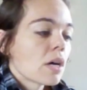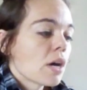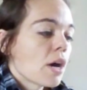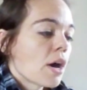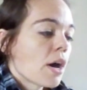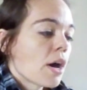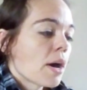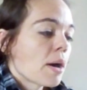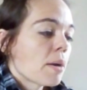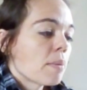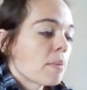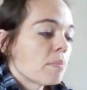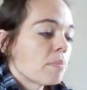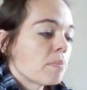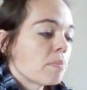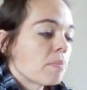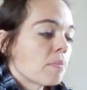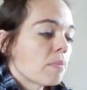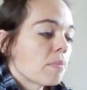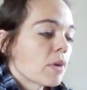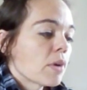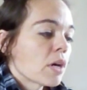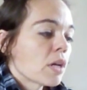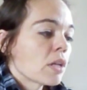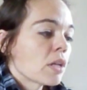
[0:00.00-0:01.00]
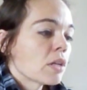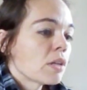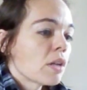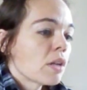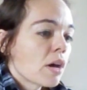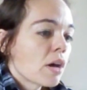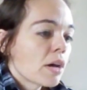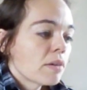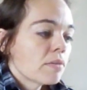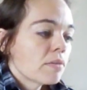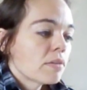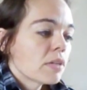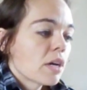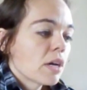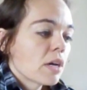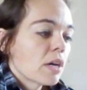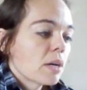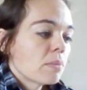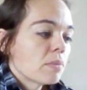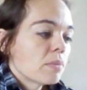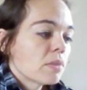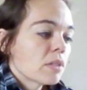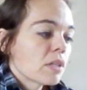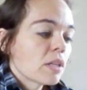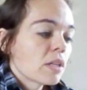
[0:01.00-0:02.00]
A lot of
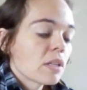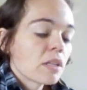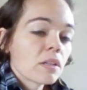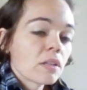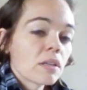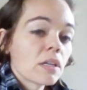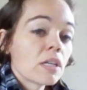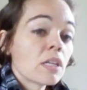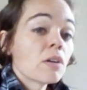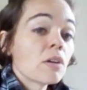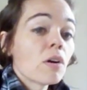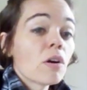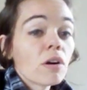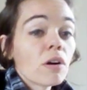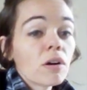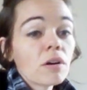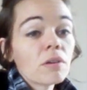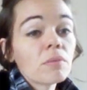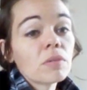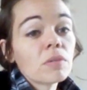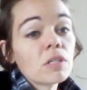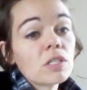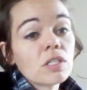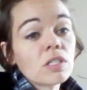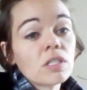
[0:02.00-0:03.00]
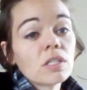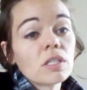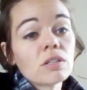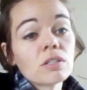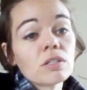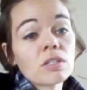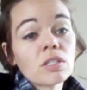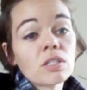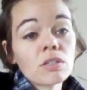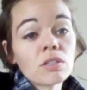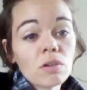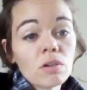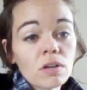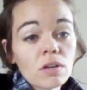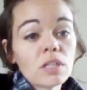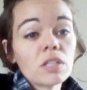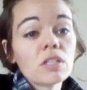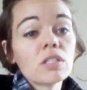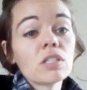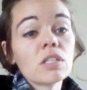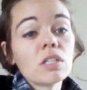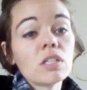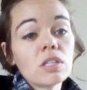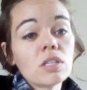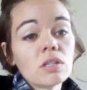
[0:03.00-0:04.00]
times in our region, they're starting
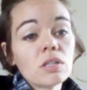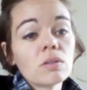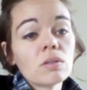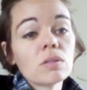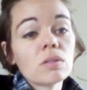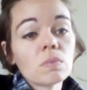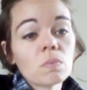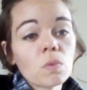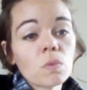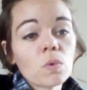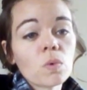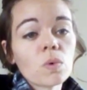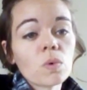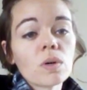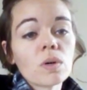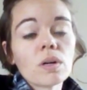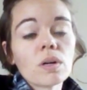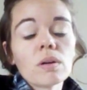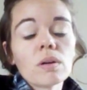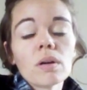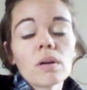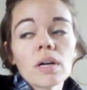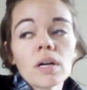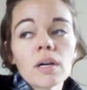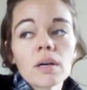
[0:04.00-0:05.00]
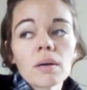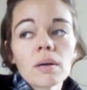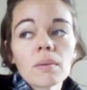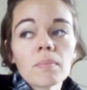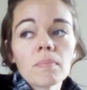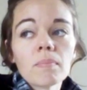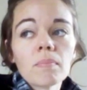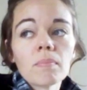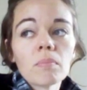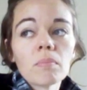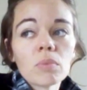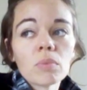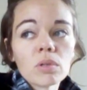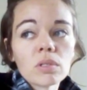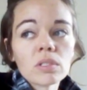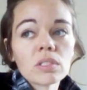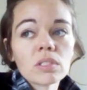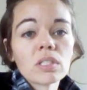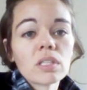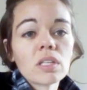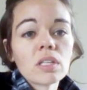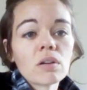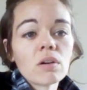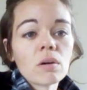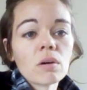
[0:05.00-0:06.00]
to use more books
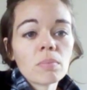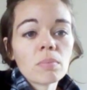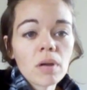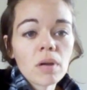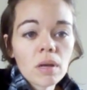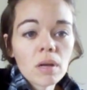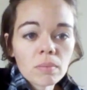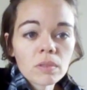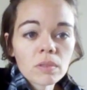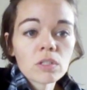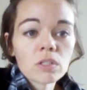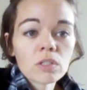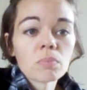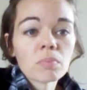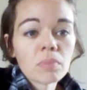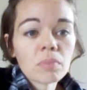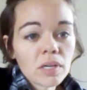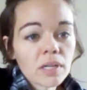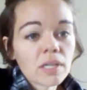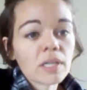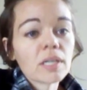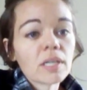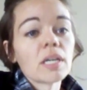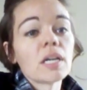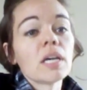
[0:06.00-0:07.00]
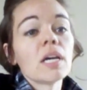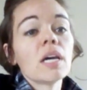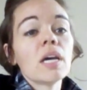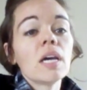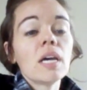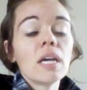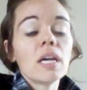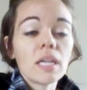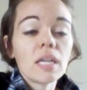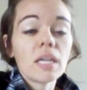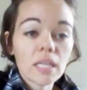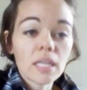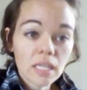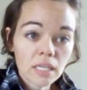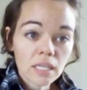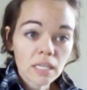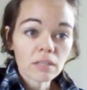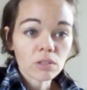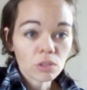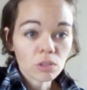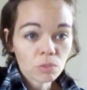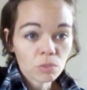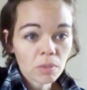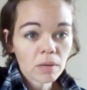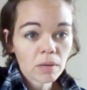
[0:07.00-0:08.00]
that are published by
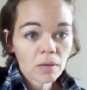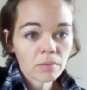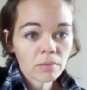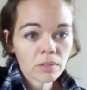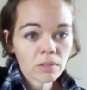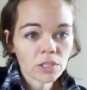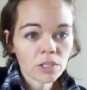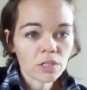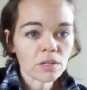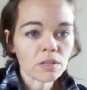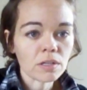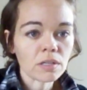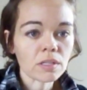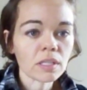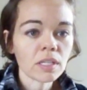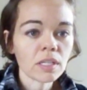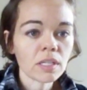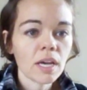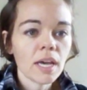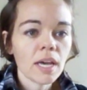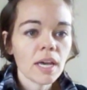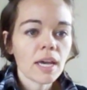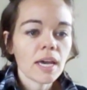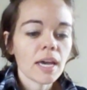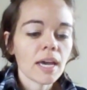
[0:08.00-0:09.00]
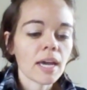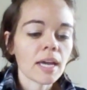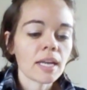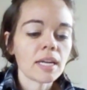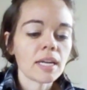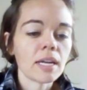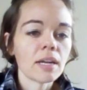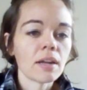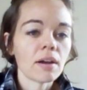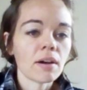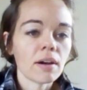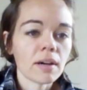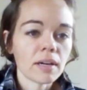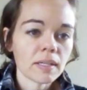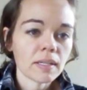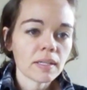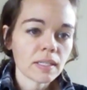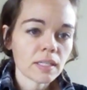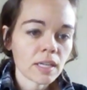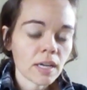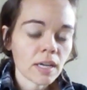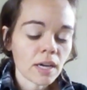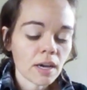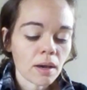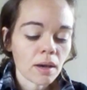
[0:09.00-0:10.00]
English publishers and
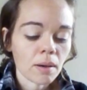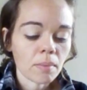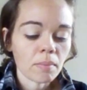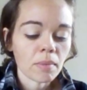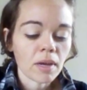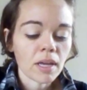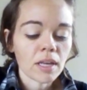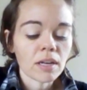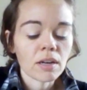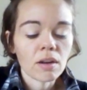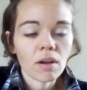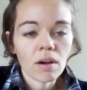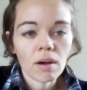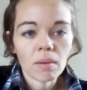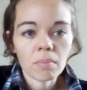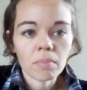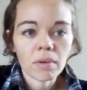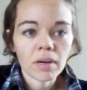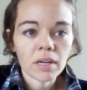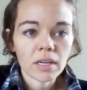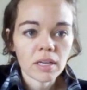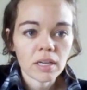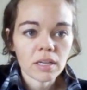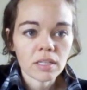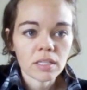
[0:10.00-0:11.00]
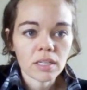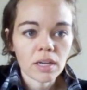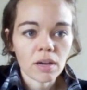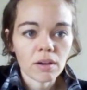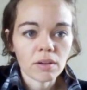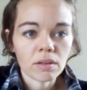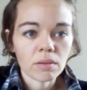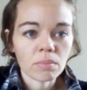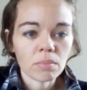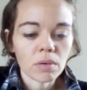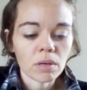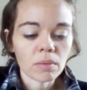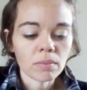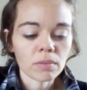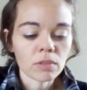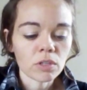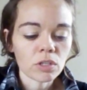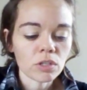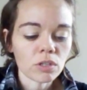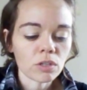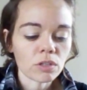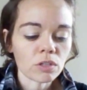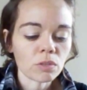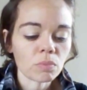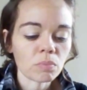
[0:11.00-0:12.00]
not by Italian
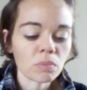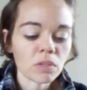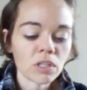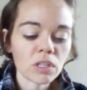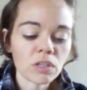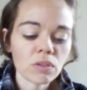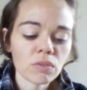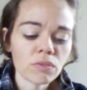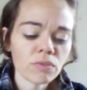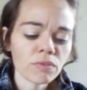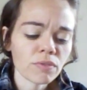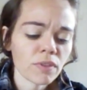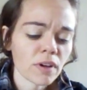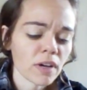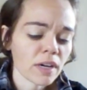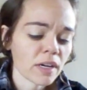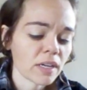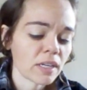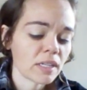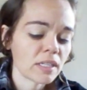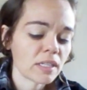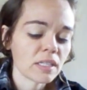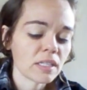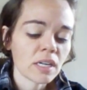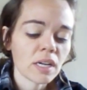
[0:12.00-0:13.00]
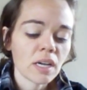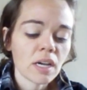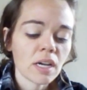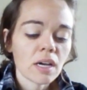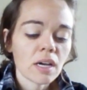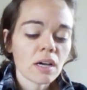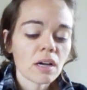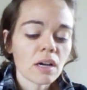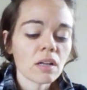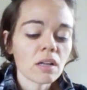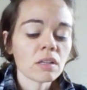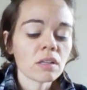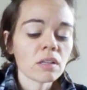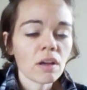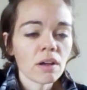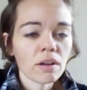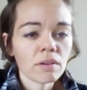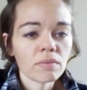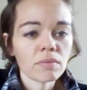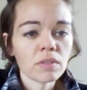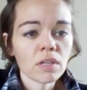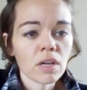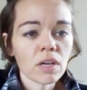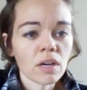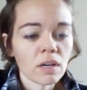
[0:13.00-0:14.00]
publishers. But you'll find a lot
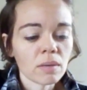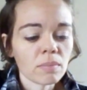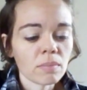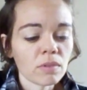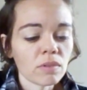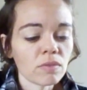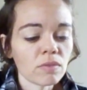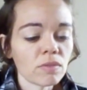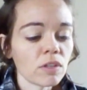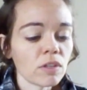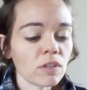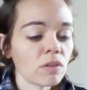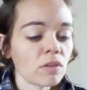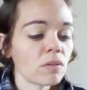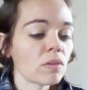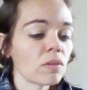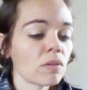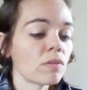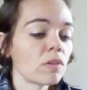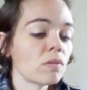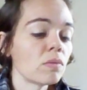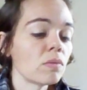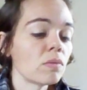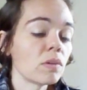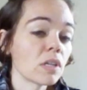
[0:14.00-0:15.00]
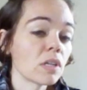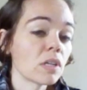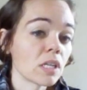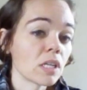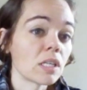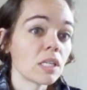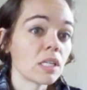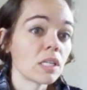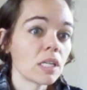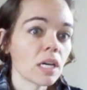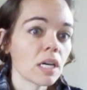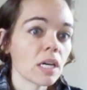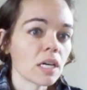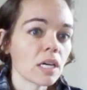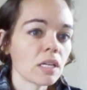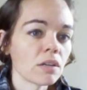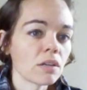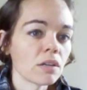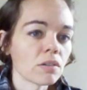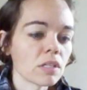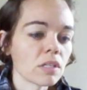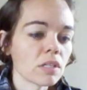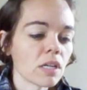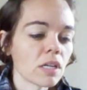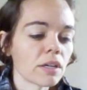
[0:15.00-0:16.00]
of times if you can get
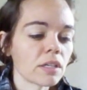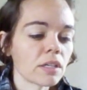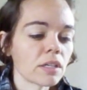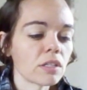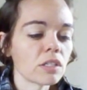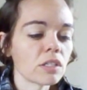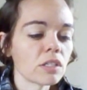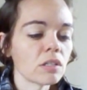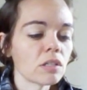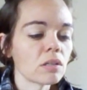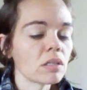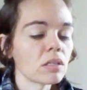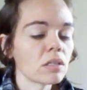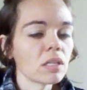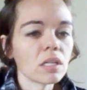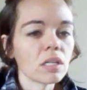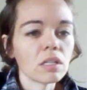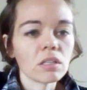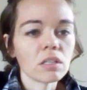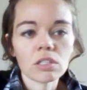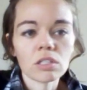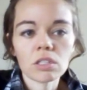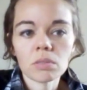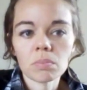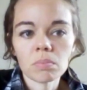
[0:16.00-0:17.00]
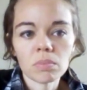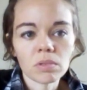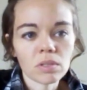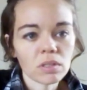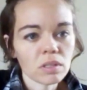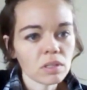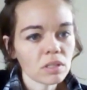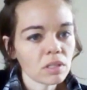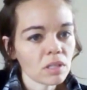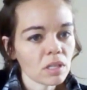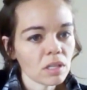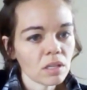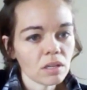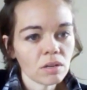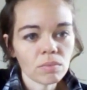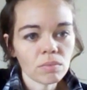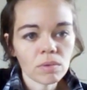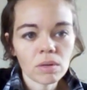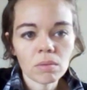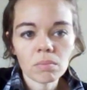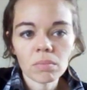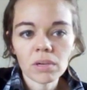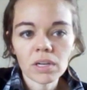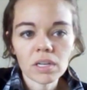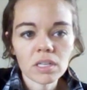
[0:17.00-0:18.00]
your Italian students English books that they're
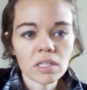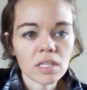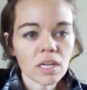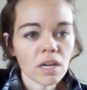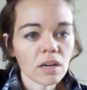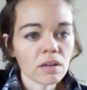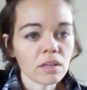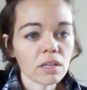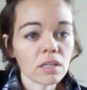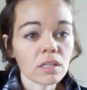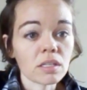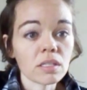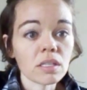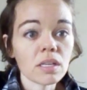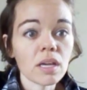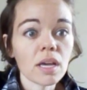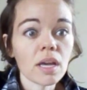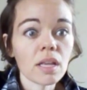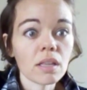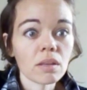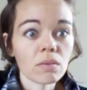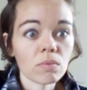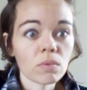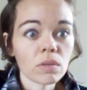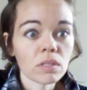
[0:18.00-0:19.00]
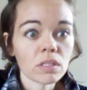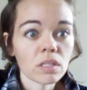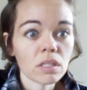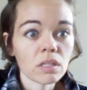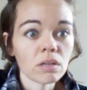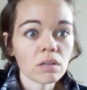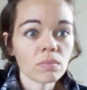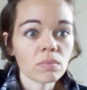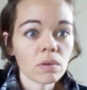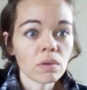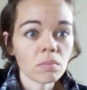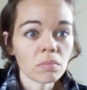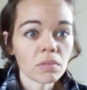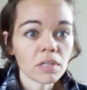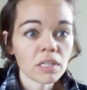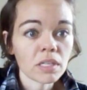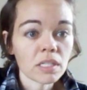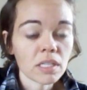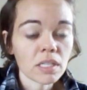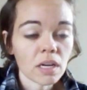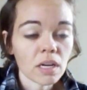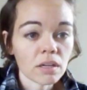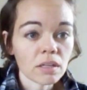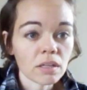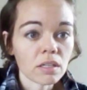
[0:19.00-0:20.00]
written by Italians, and the ones that are written by
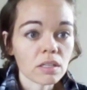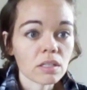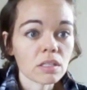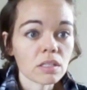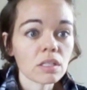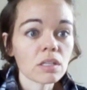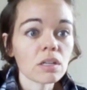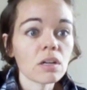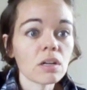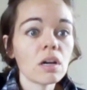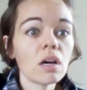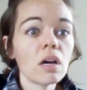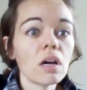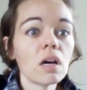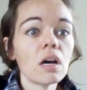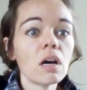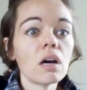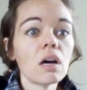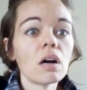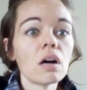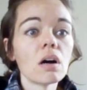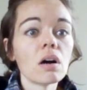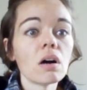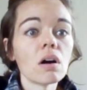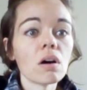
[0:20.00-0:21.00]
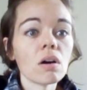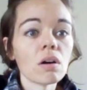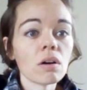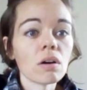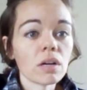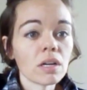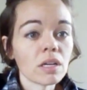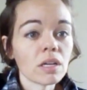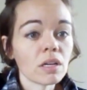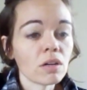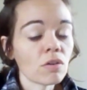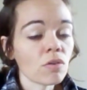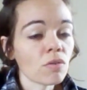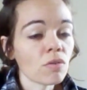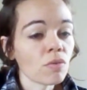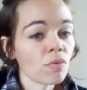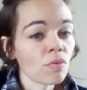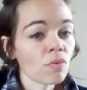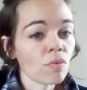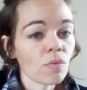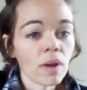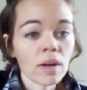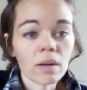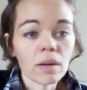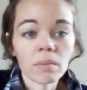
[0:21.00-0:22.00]
Italians are
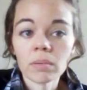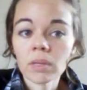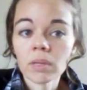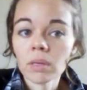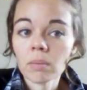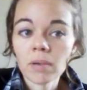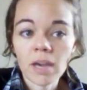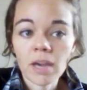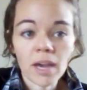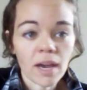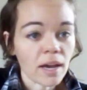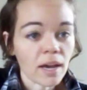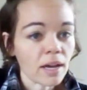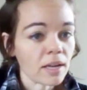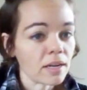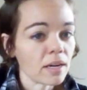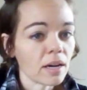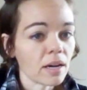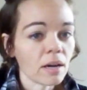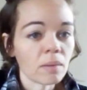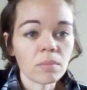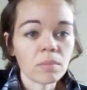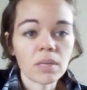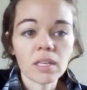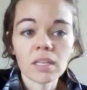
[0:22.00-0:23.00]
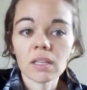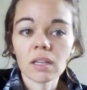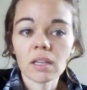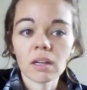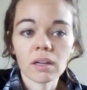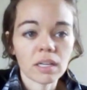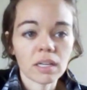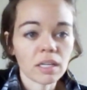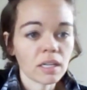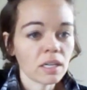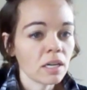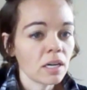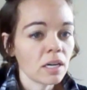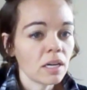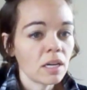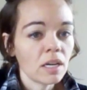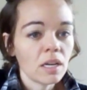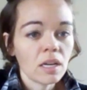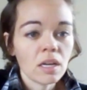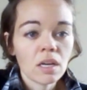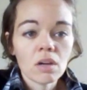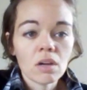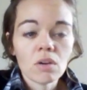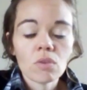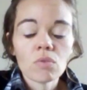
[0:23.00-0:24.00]
incredibly bad. I mean, like
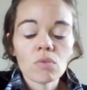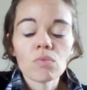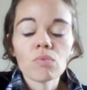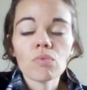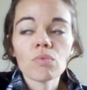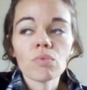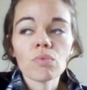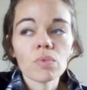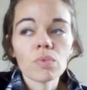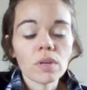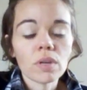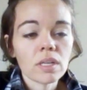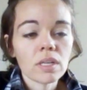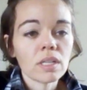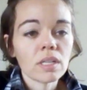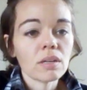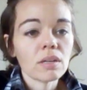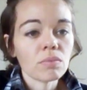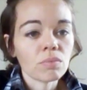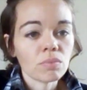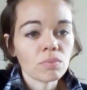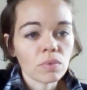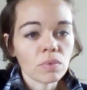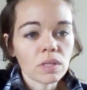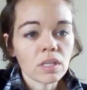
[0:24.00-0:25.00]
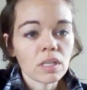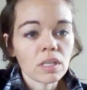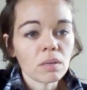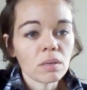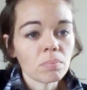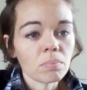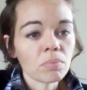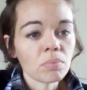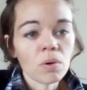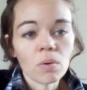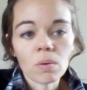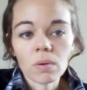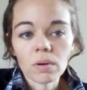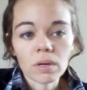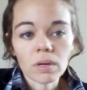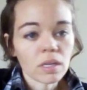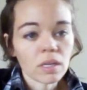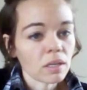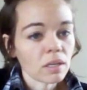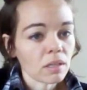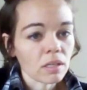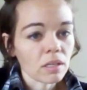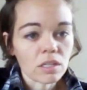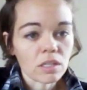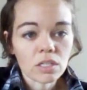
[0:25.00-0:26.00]
really, really poor
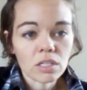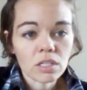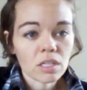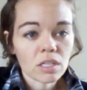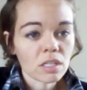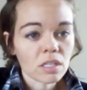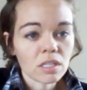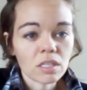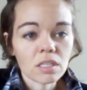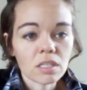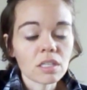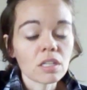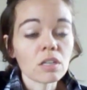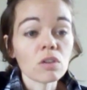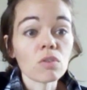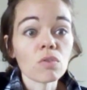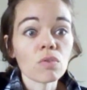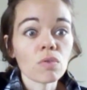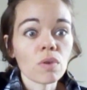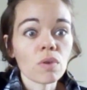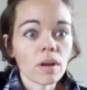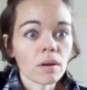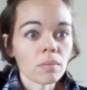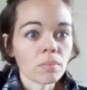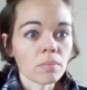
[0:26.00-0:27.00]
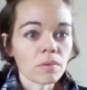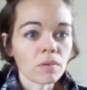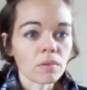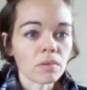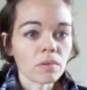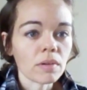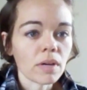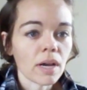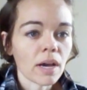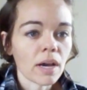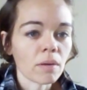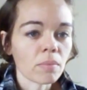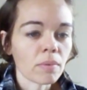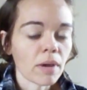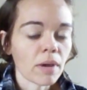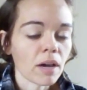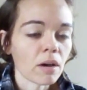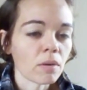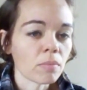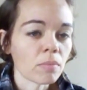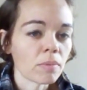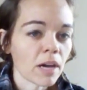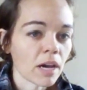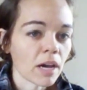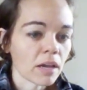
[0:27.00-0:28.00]
English. It's incredible how
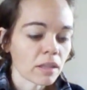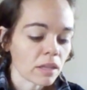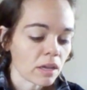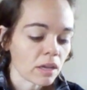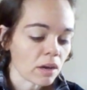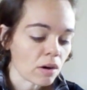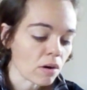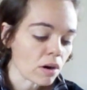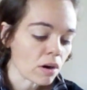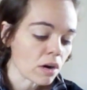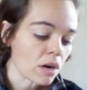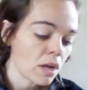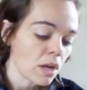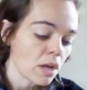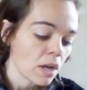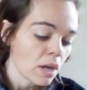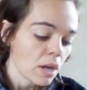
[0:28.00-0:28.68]
bad they are.